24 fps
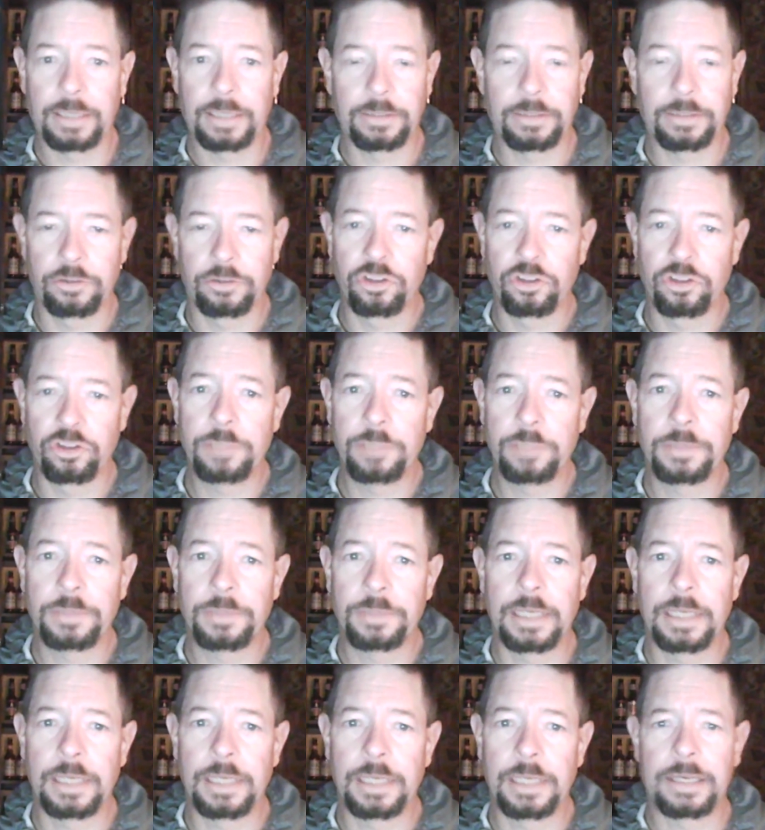the
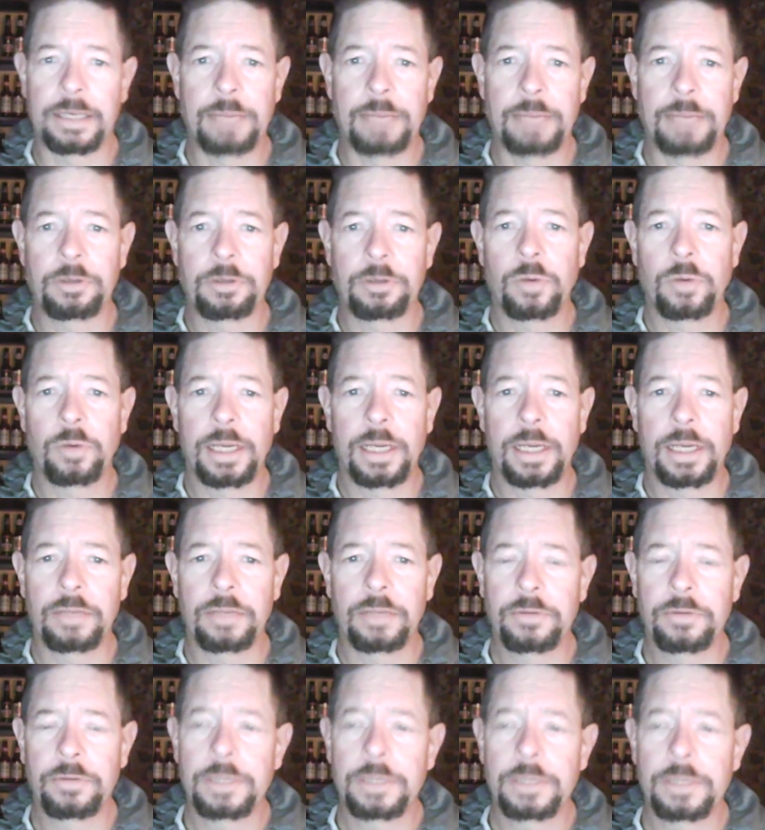cheaper economical way they
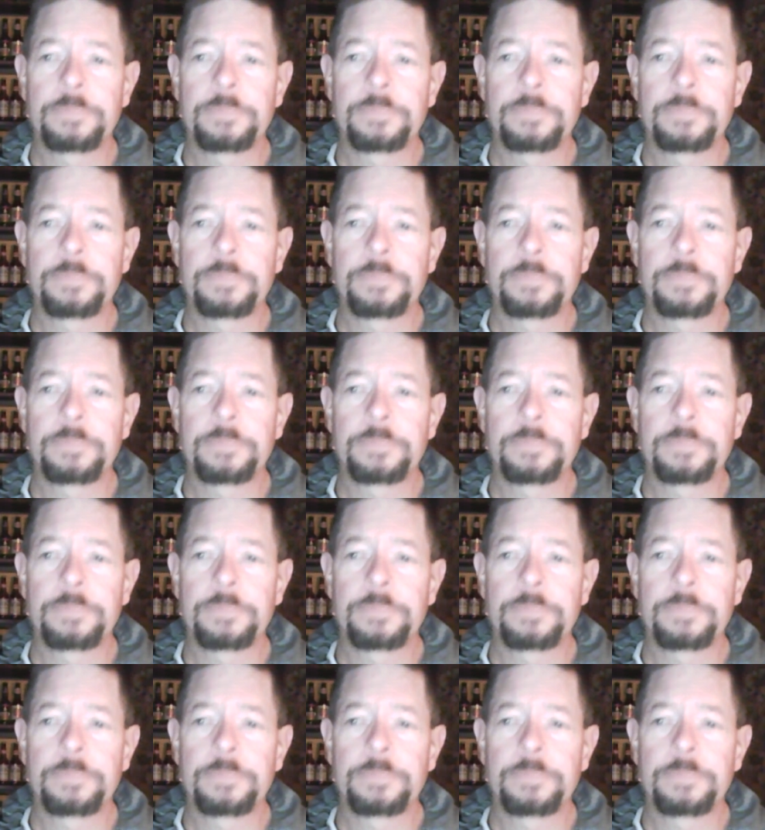do it?